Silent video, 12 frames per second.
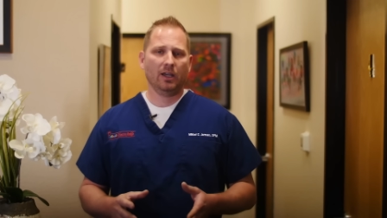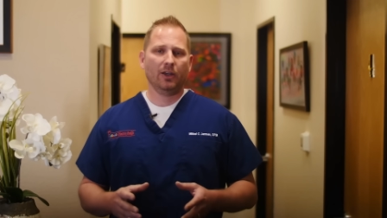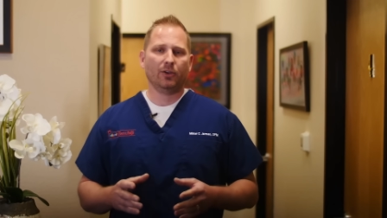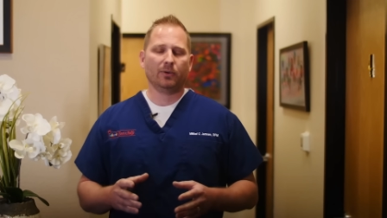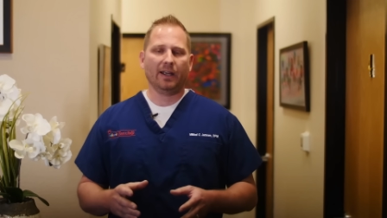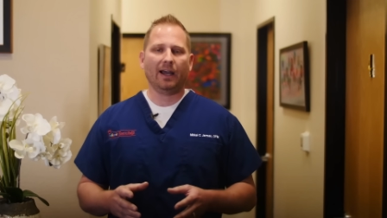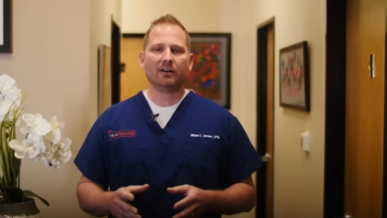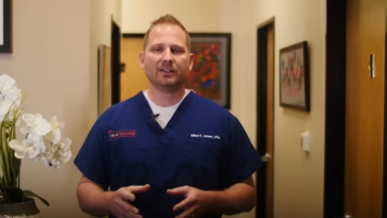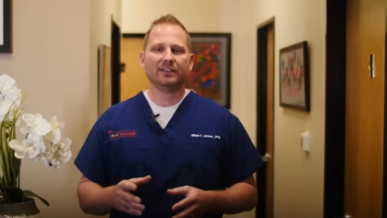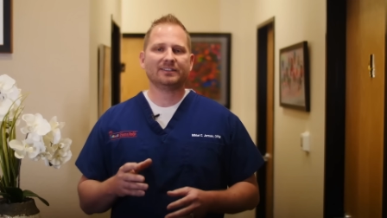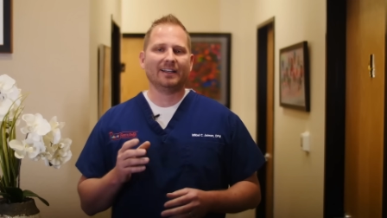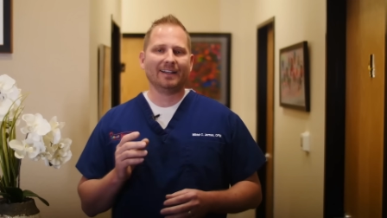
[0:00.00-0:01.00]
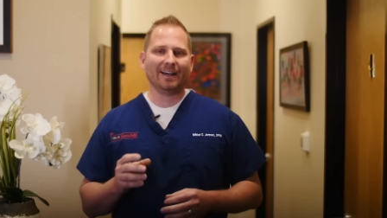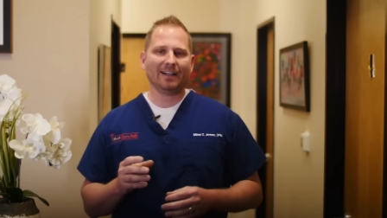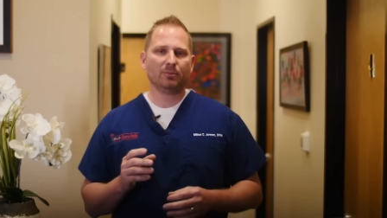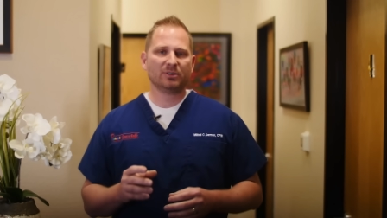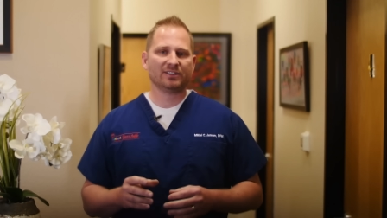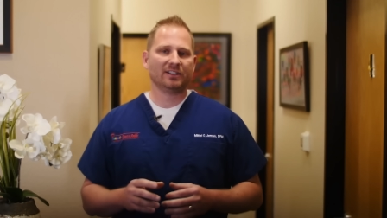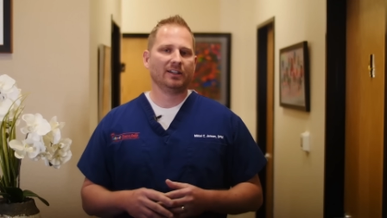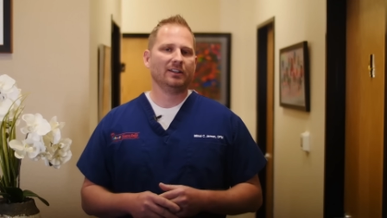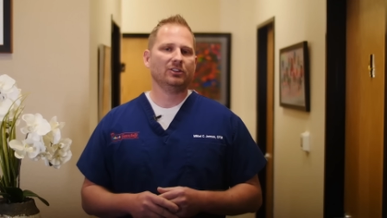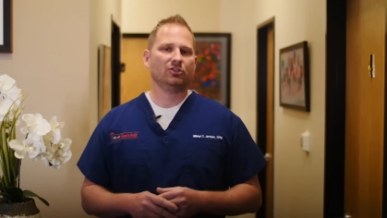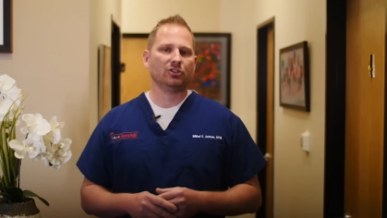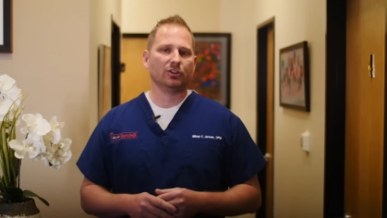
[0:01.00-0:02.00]
The reality is that 90% of
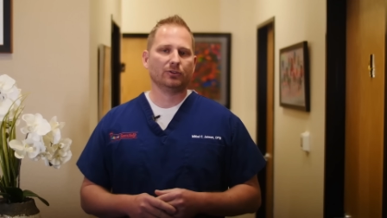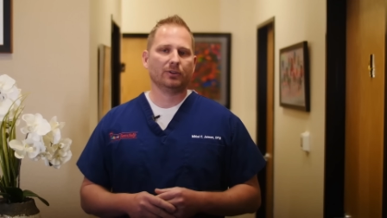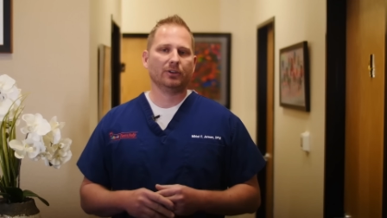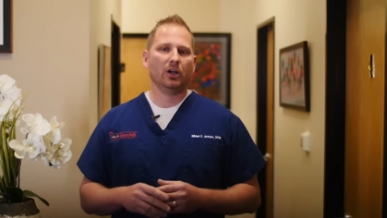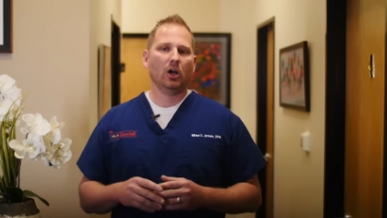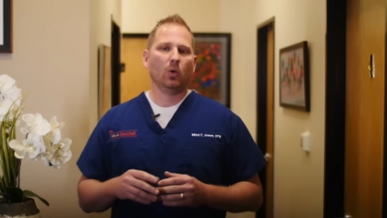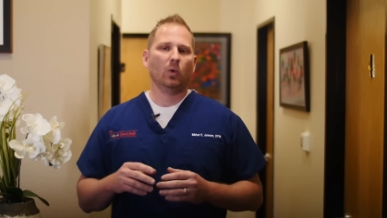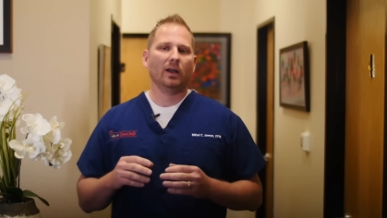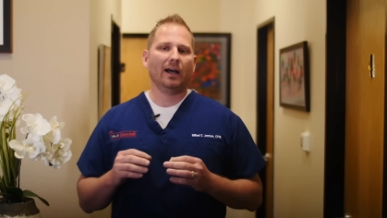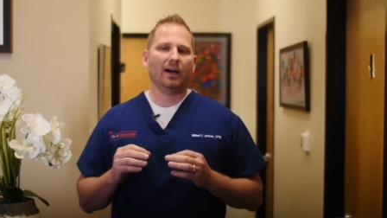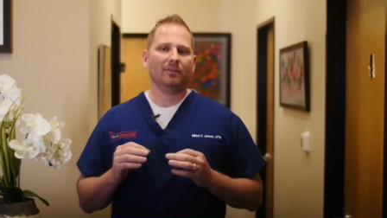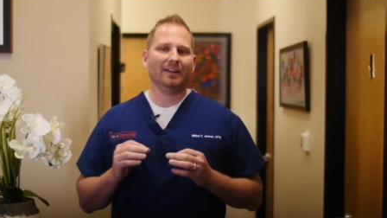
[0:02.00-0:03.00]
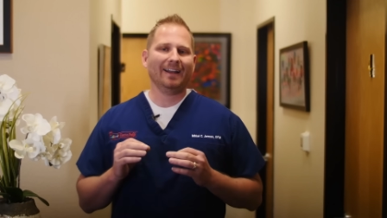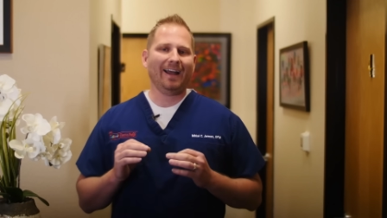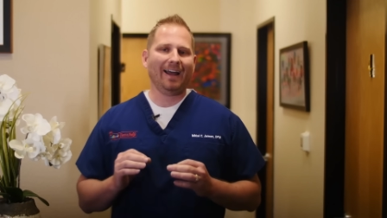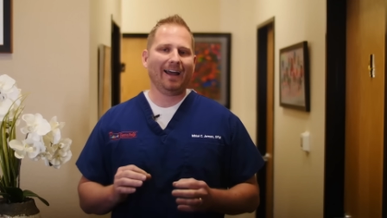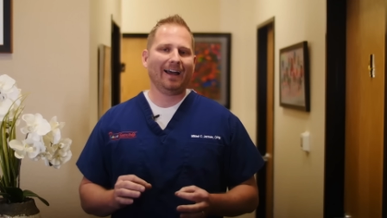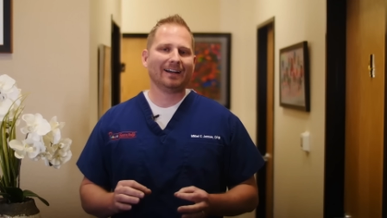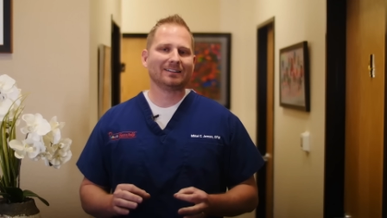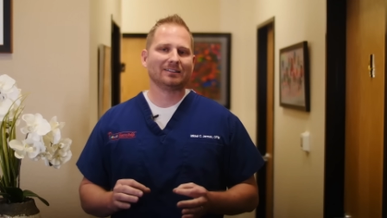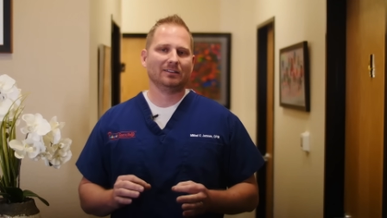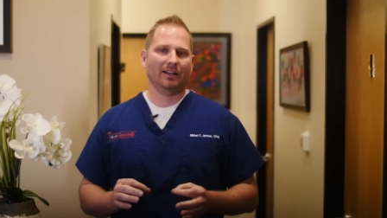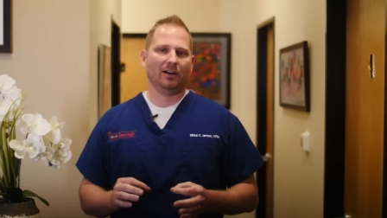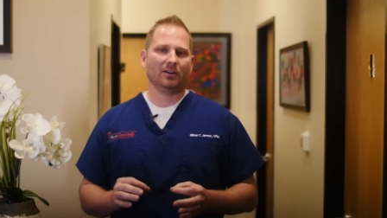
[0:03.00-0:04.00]
these children will have an
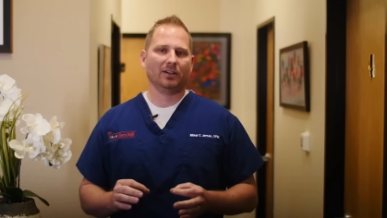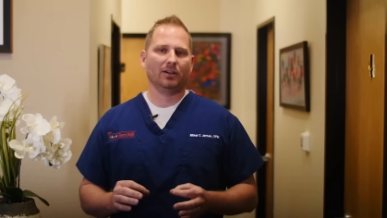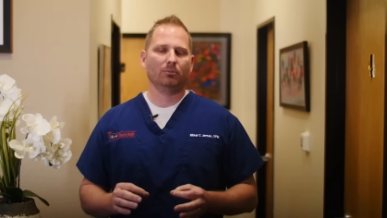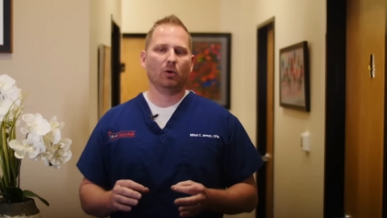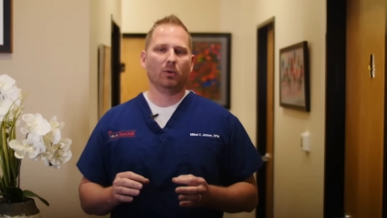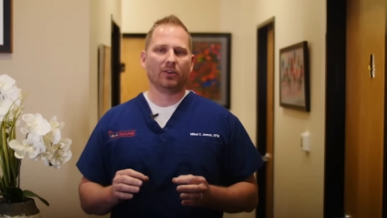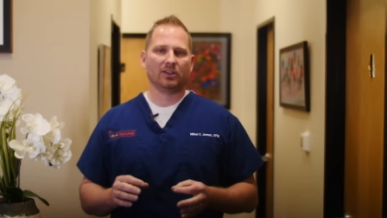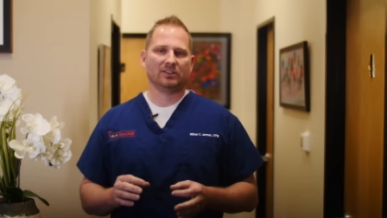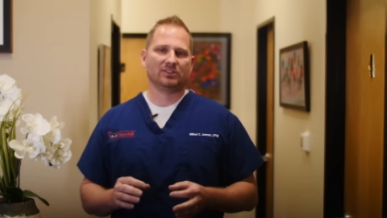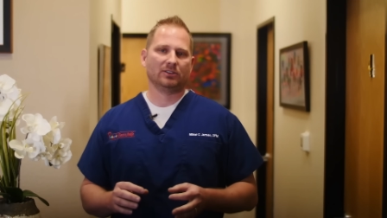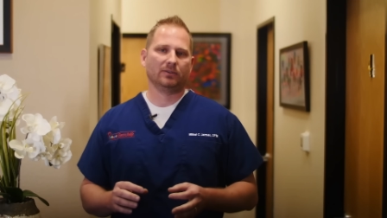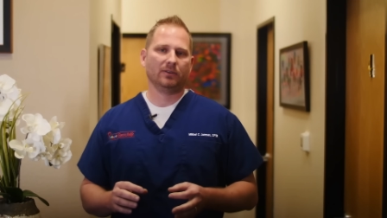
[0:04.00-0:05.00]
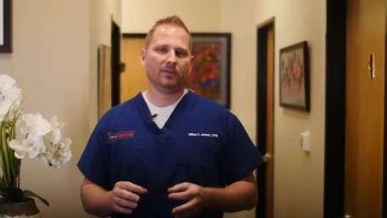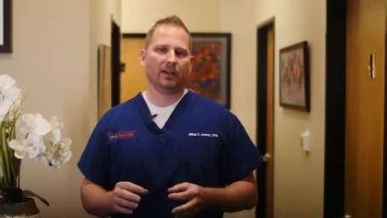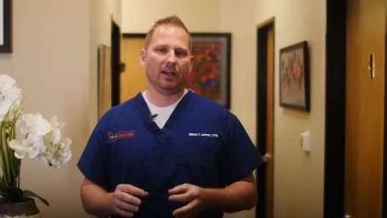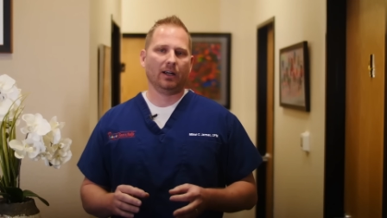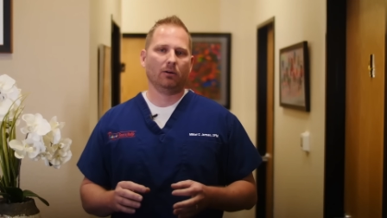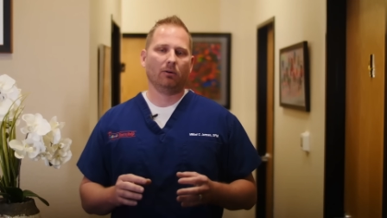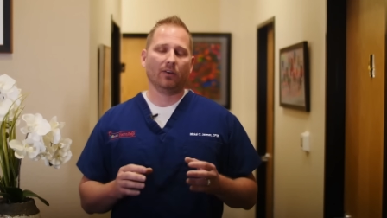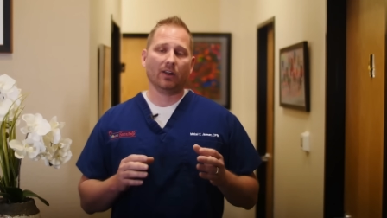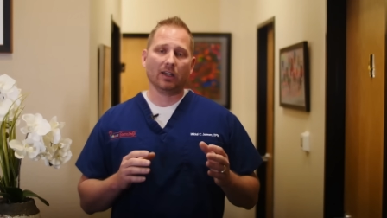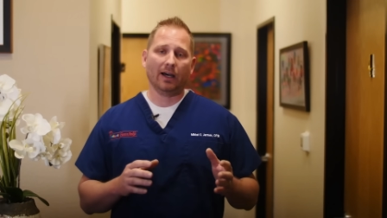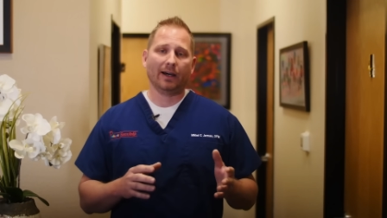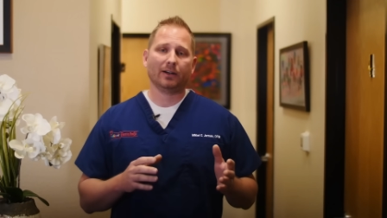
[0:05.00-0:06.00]
excellent outcome with conservative care, while the
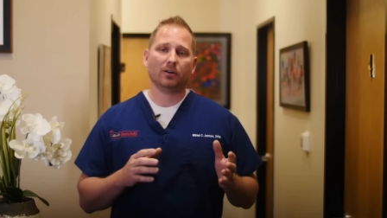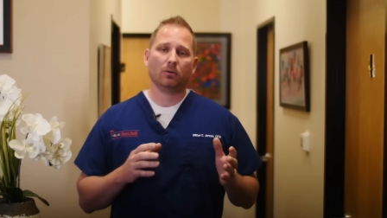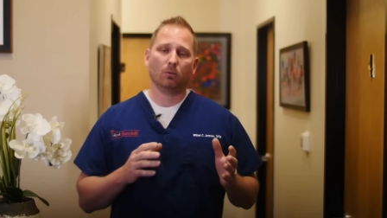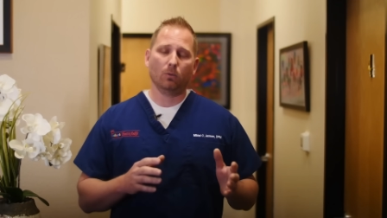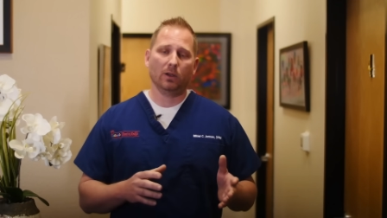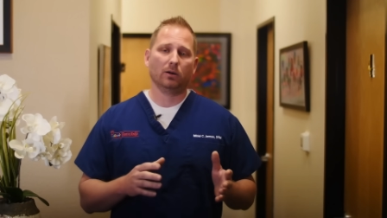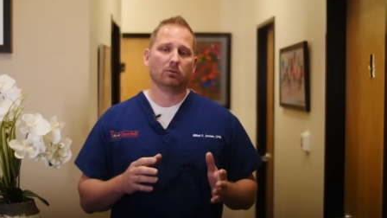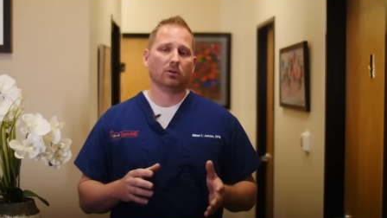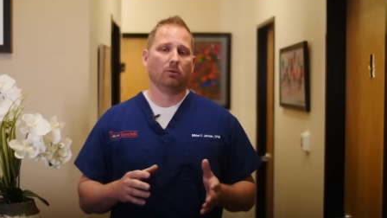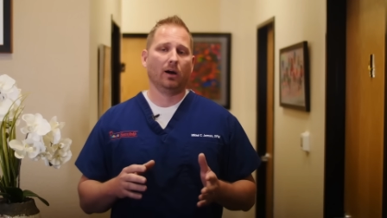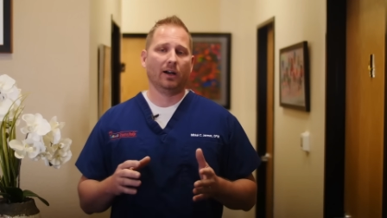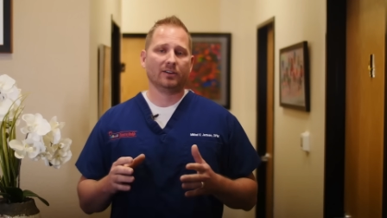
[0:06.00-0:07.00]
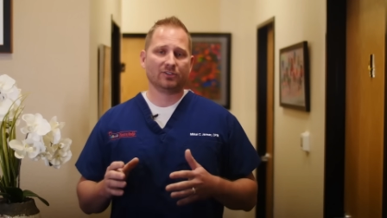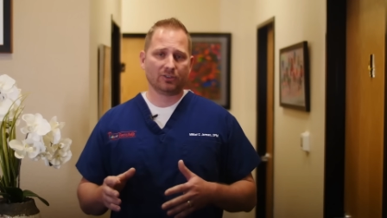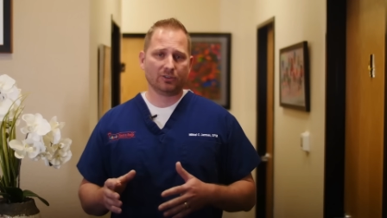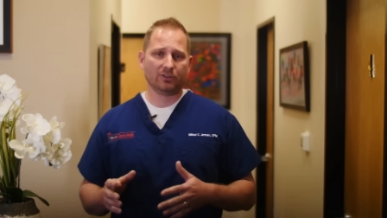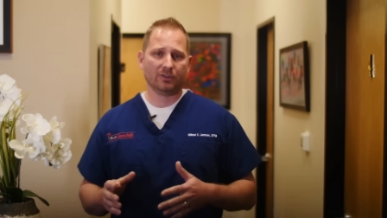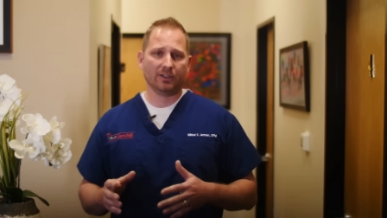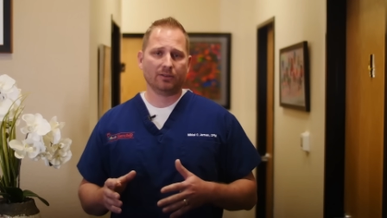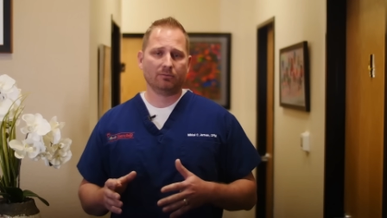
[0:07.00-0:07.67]
latter will require surgery.